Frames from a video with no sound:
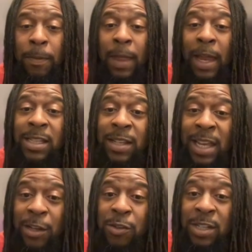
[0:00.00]
That is an
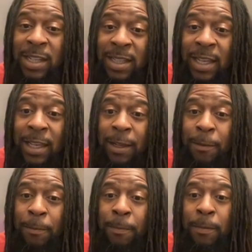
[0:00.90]
interesting thing.
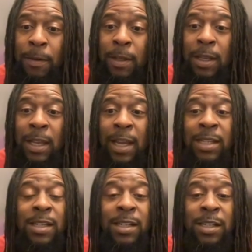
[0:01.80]
Let
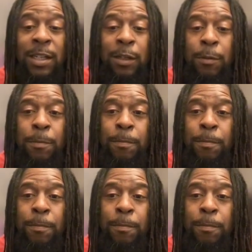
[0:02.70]
us continue.